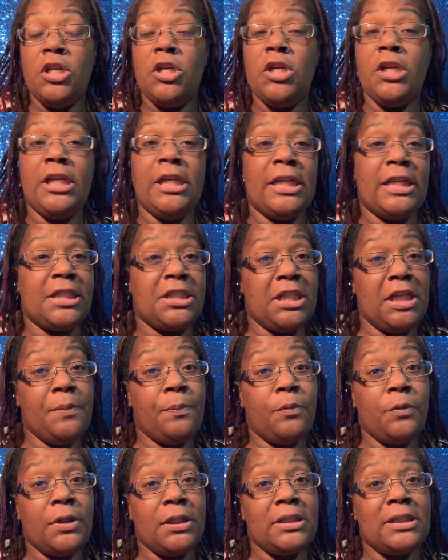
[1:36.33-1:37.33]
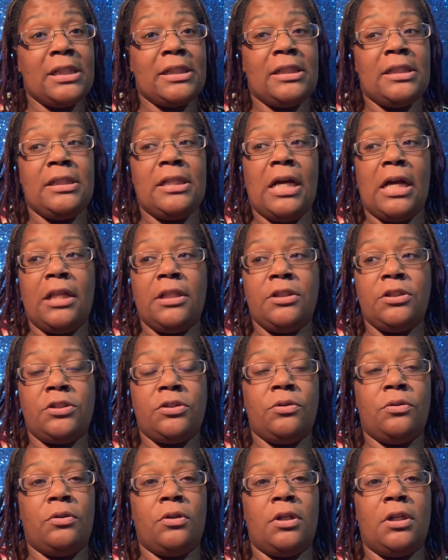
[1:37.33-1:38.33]
You can get cheap ones at the dollar
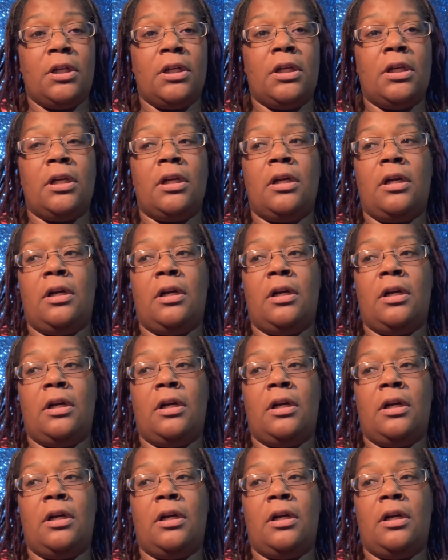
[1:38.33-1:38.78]
store,